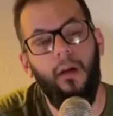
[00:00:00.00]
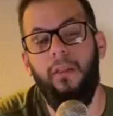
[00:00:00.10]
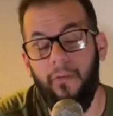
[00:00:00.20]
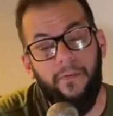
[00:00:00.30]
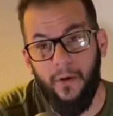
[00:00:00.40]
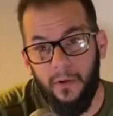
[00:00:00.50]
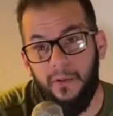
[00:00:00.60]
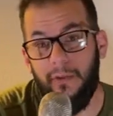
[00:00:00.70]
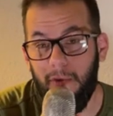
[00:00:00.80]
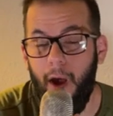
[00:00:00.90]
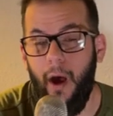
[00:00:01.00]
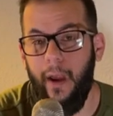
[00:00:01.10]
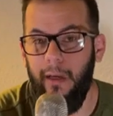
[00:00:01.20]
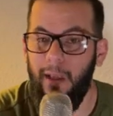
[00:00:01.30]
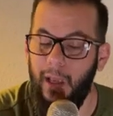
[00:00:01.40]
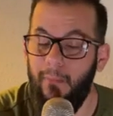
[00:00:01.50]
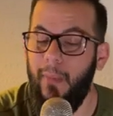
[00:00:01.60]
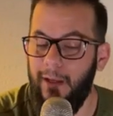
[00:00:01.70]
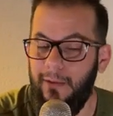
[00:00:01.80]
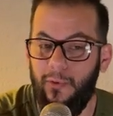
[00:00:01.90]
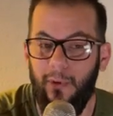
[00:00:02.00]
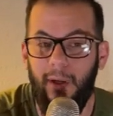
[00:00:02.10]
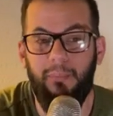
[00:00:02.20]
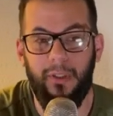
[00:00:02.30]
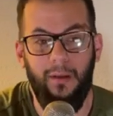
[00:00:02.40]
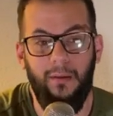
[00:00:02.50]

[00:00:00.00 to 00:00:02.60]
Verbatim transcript: The first line in my script